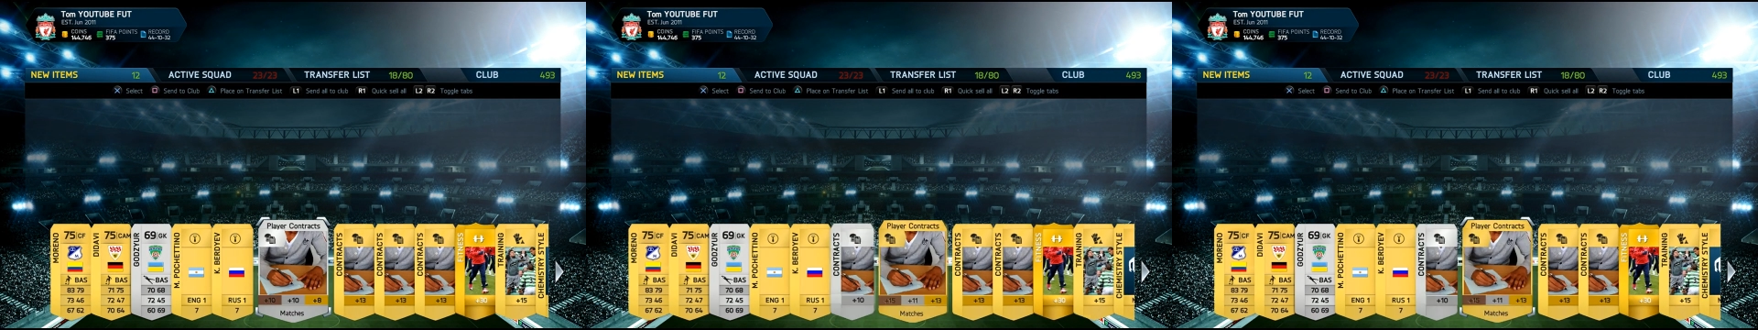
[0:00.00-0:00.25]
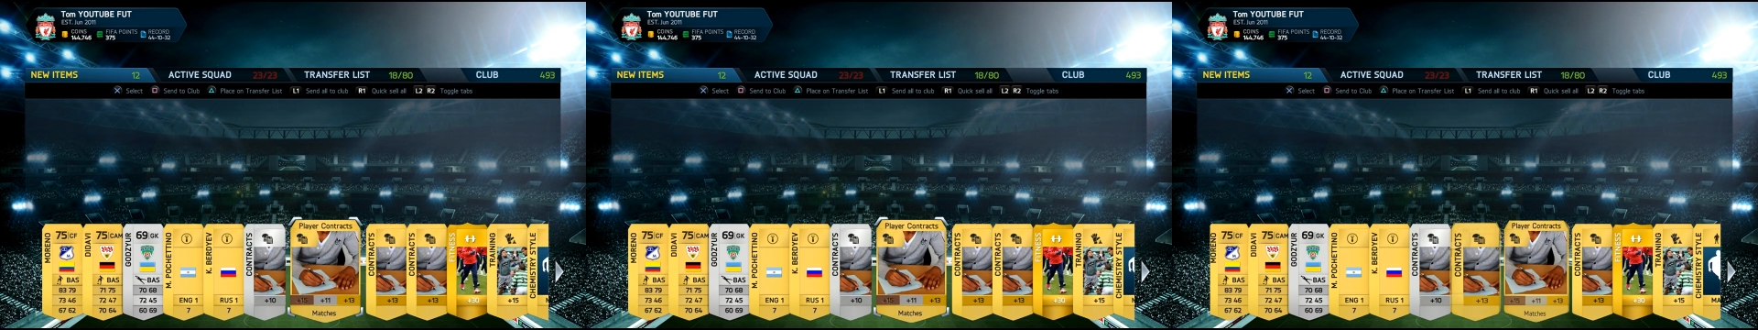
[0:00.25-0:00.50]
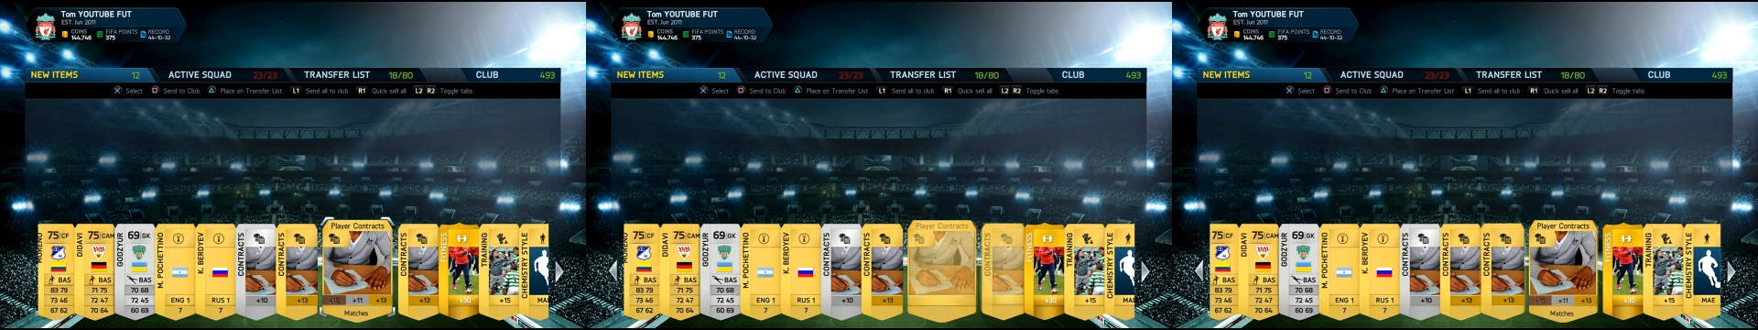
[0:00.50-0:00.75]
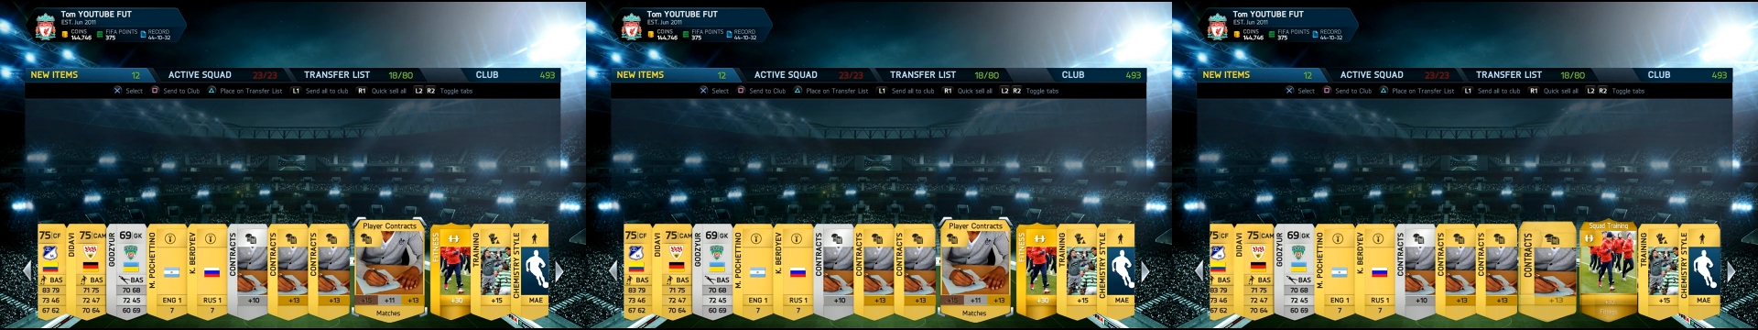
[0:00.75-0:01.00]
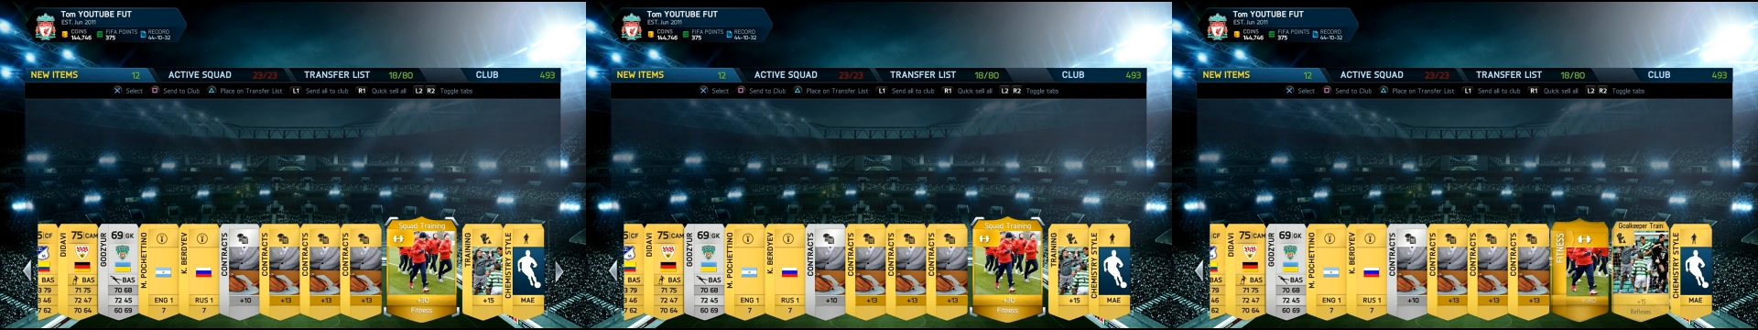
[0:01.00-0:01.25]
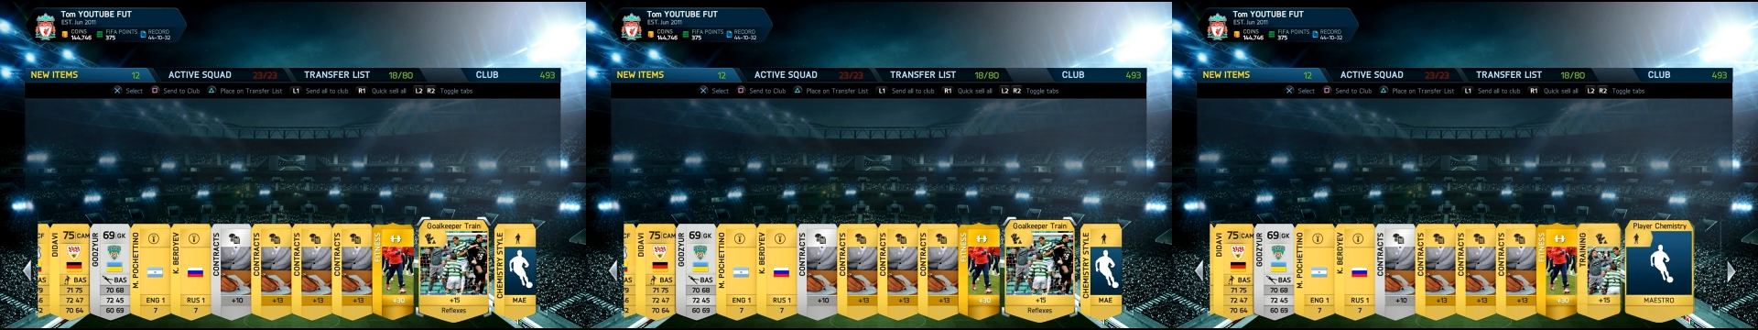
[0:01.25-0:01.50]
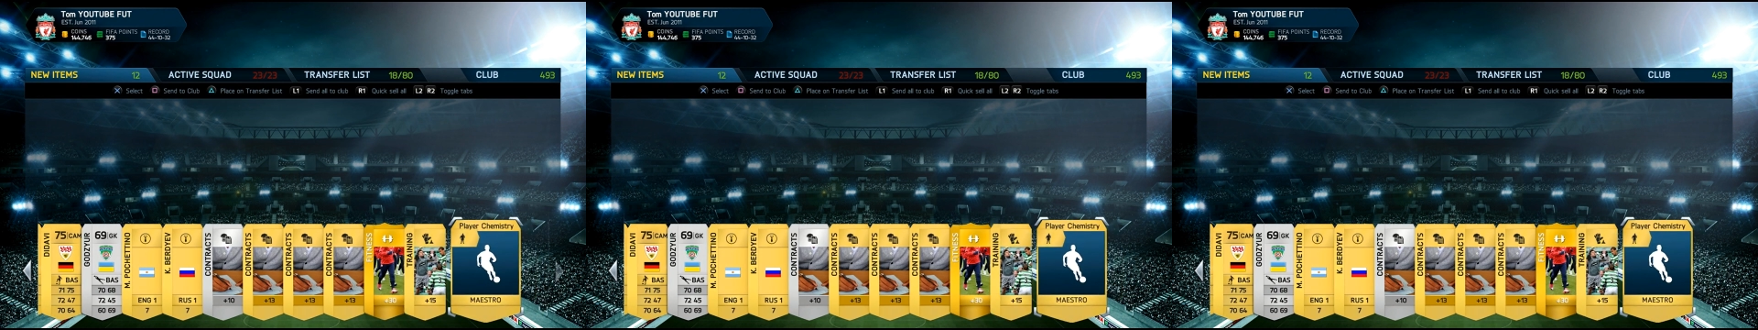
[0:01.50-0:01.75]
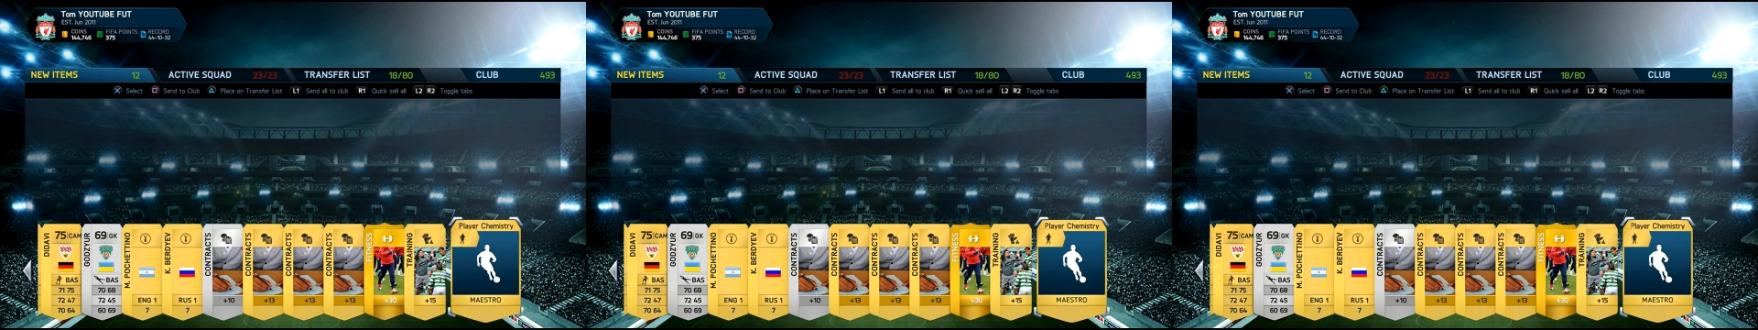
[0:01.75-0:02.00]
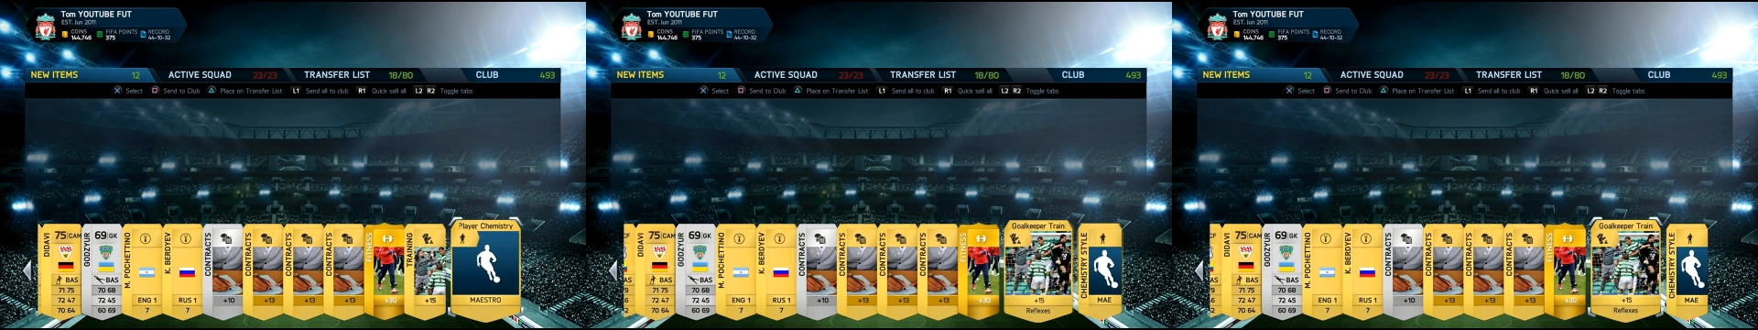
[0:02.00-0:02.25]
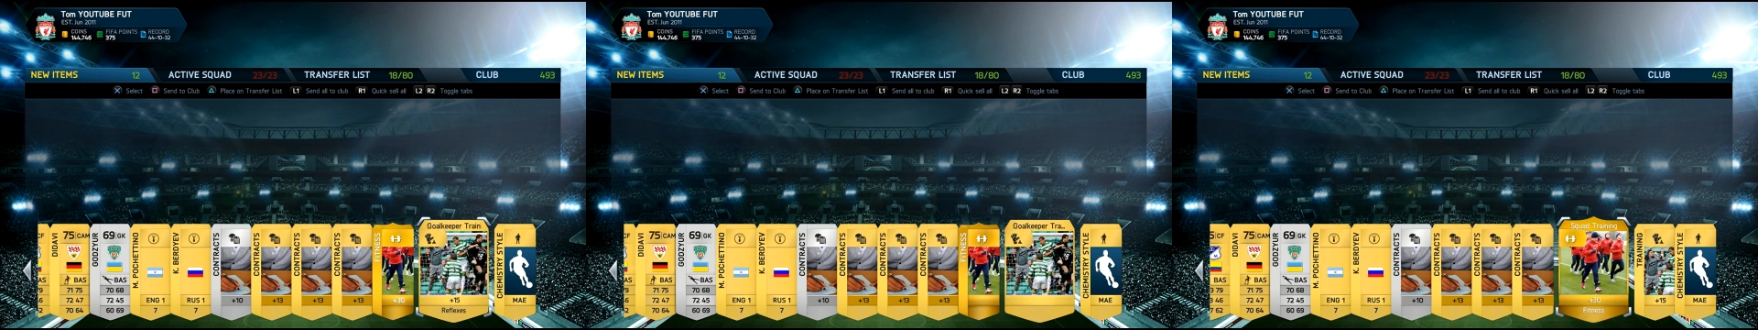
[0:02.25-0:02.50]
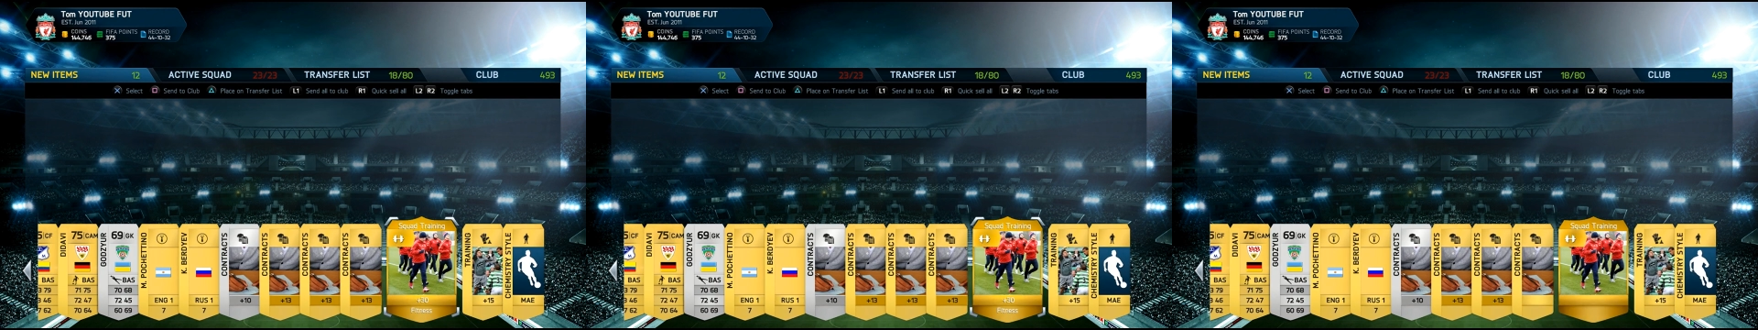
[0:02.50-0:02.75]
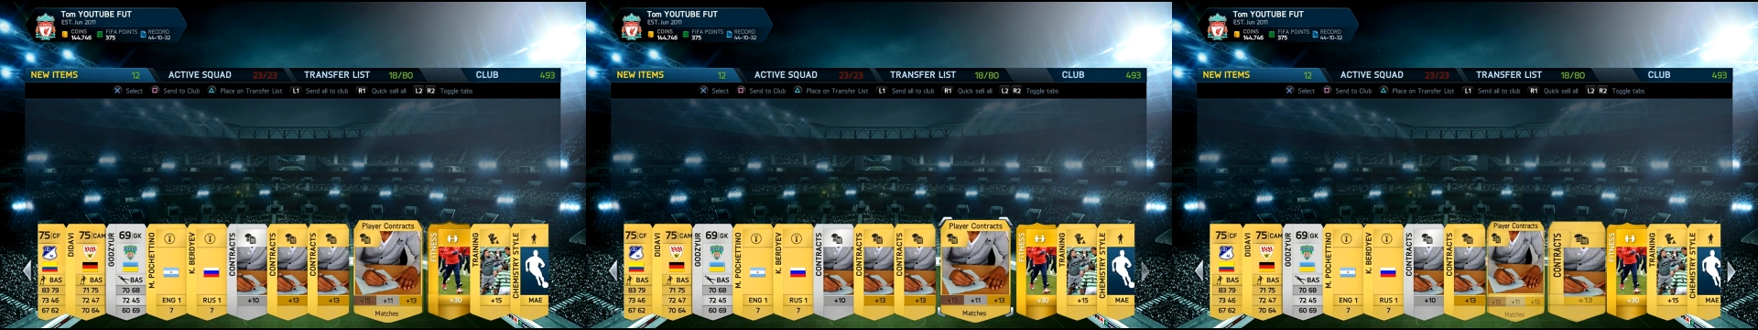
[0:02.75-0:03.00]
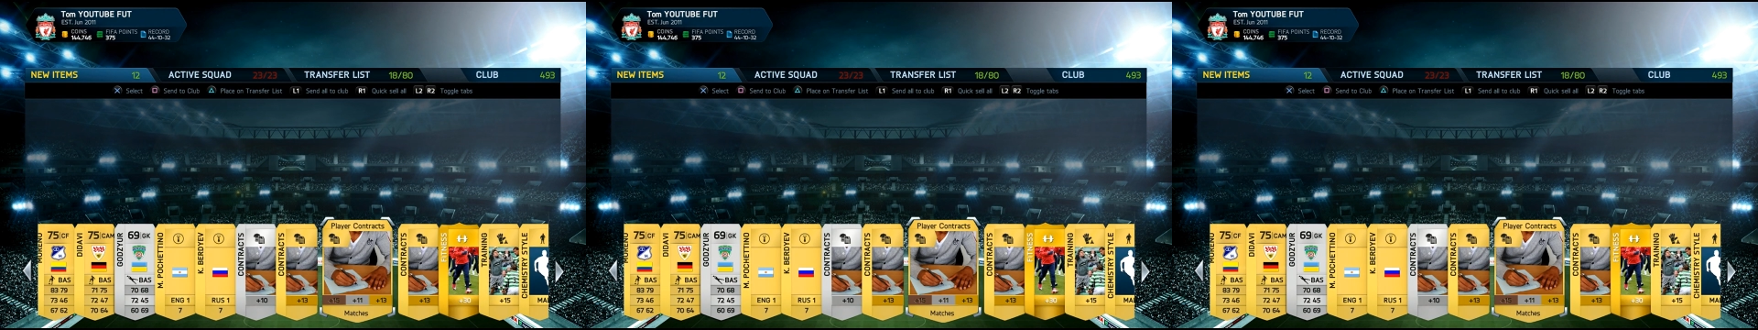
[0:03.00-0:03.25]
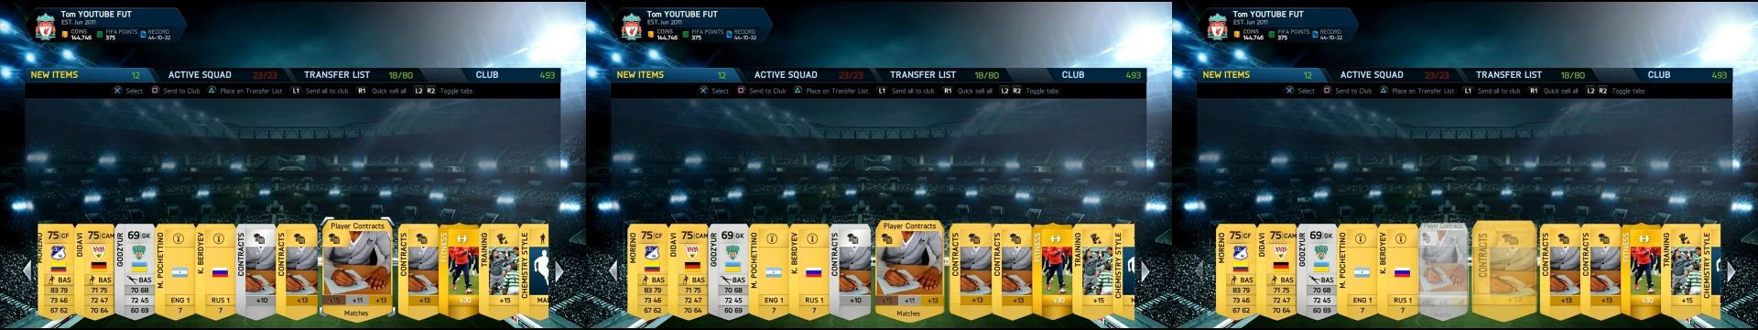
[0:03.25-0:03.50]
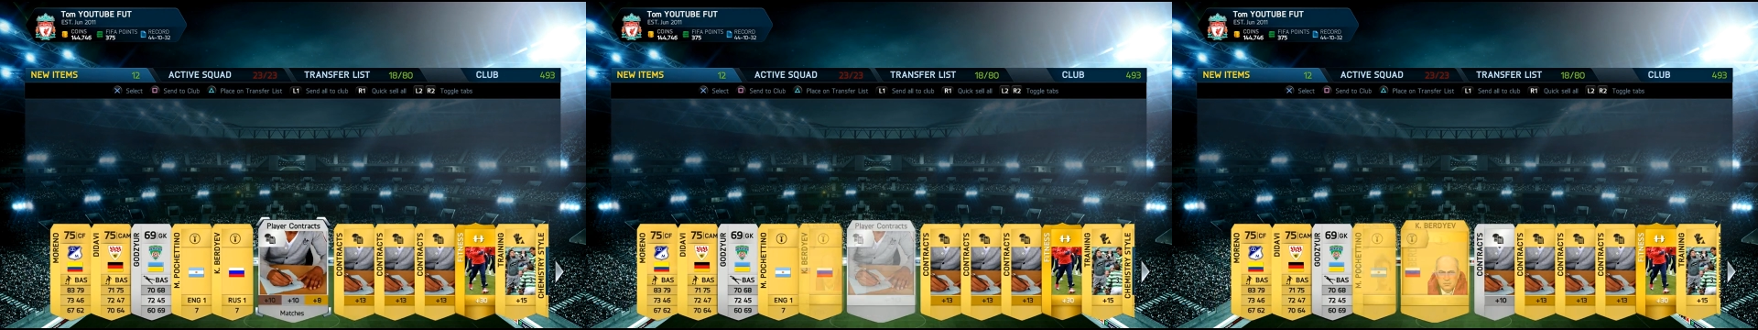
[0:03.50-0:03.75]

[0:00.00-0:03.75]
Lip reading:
(no speaker visible)